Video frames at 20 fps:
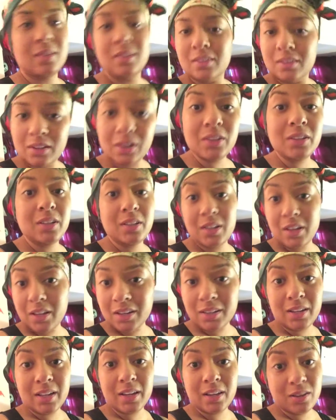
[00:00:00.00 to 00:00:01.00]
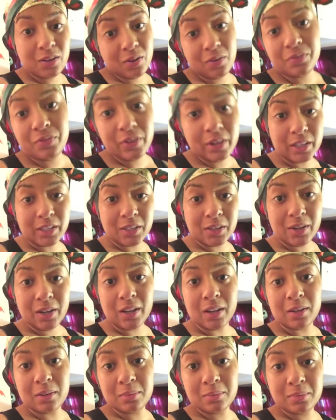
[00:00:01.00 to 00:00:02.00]
No, you know the nigga gonna fuck you
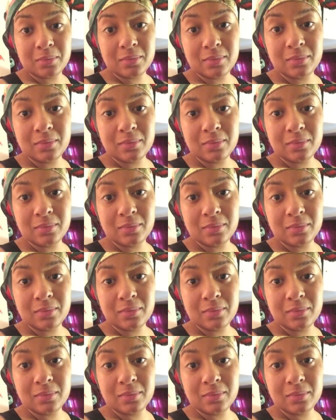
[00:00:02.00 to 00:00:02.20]
up.